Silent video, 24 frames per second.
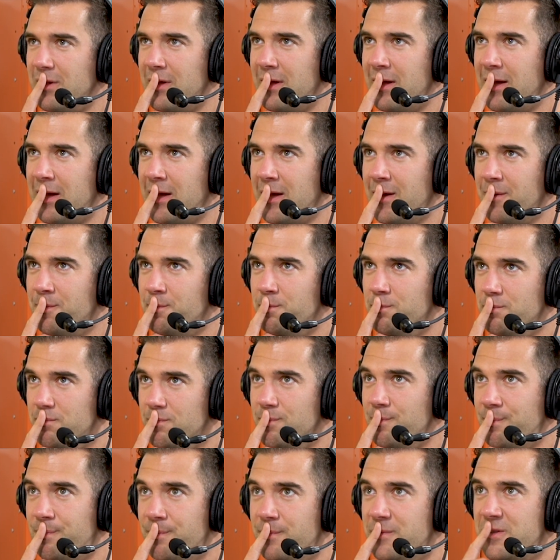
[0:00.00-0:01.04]
um,
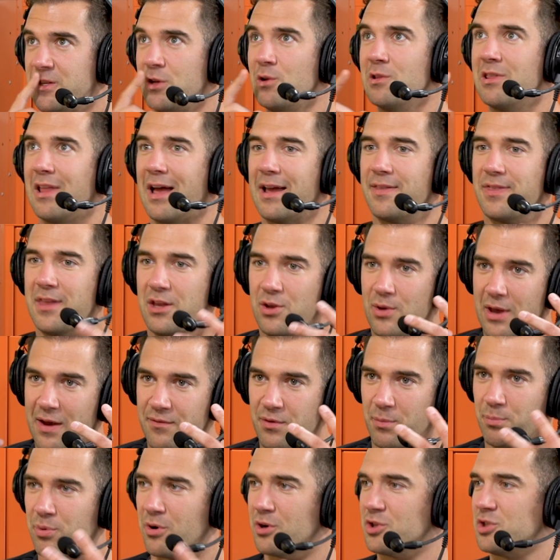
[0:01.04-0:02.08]
do you like that you
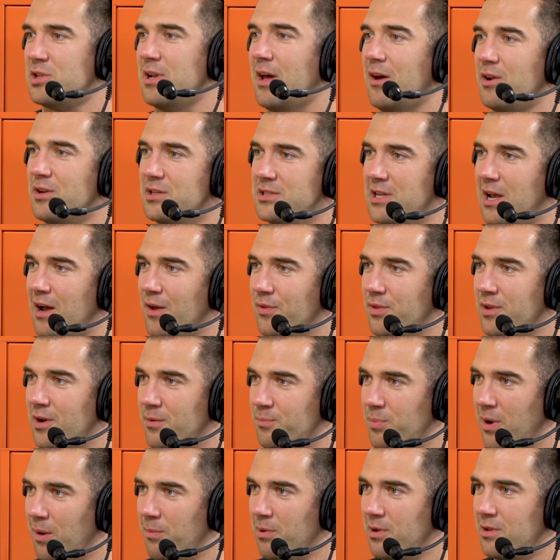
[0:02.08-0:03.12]
have your personalities out
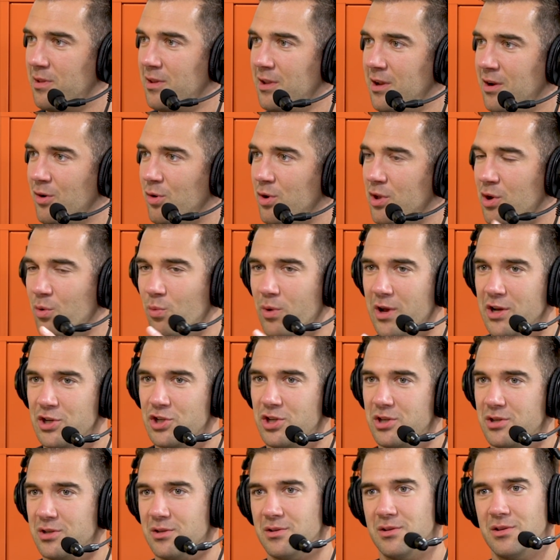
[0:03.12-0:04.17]
there publicly, or do you
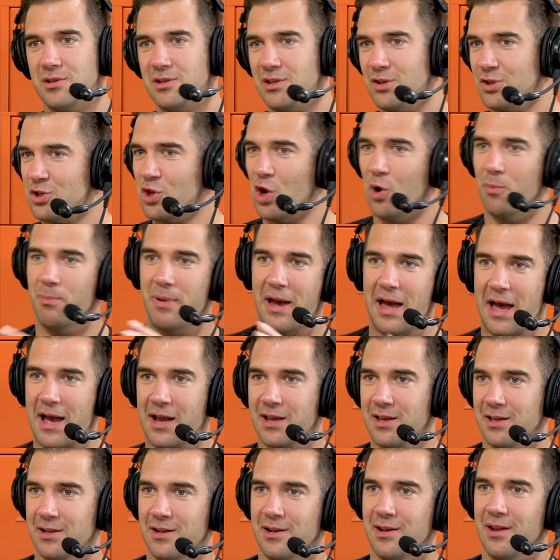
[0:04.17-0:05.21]
wish you'd go
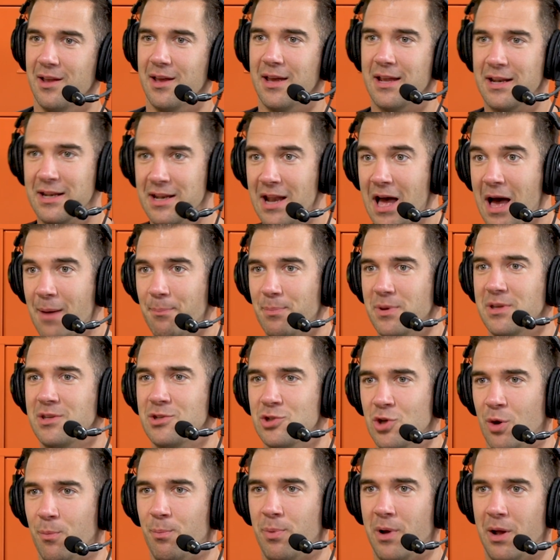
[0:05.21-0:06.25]
back and, and not be
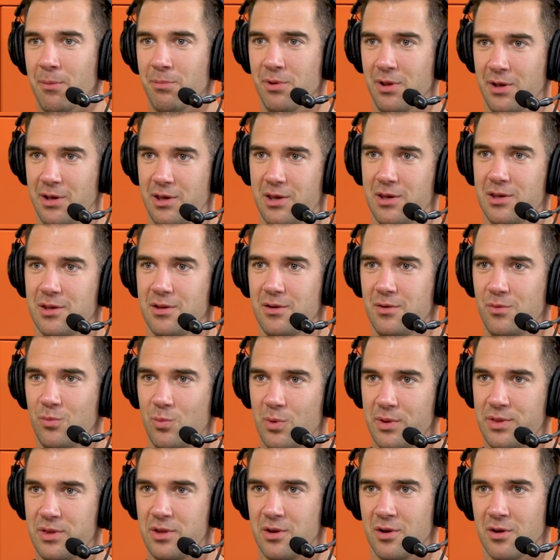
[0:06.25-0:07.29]
so public
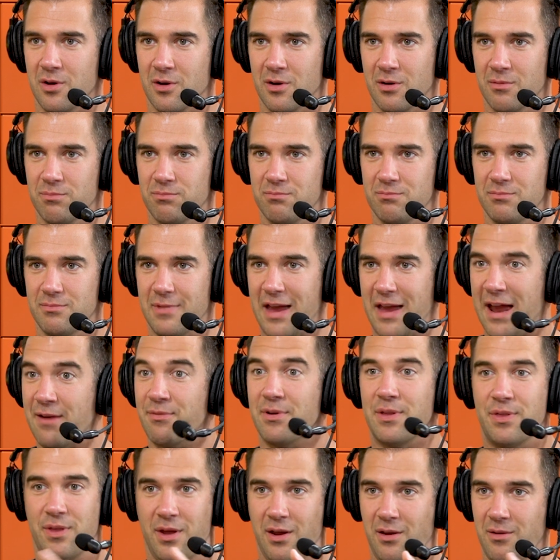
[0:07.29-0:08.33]
with your
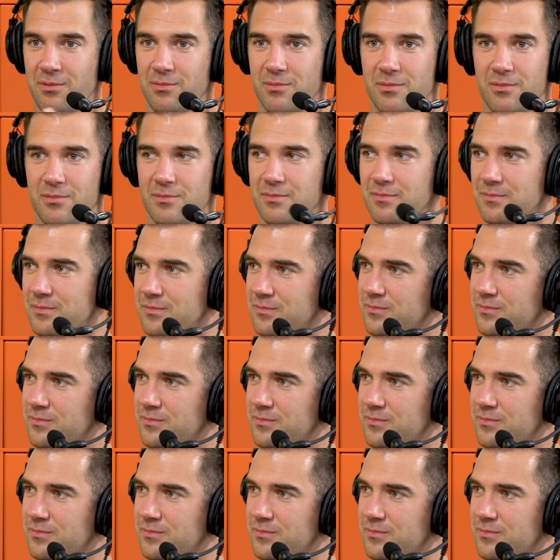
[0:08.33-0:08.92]
everything? I was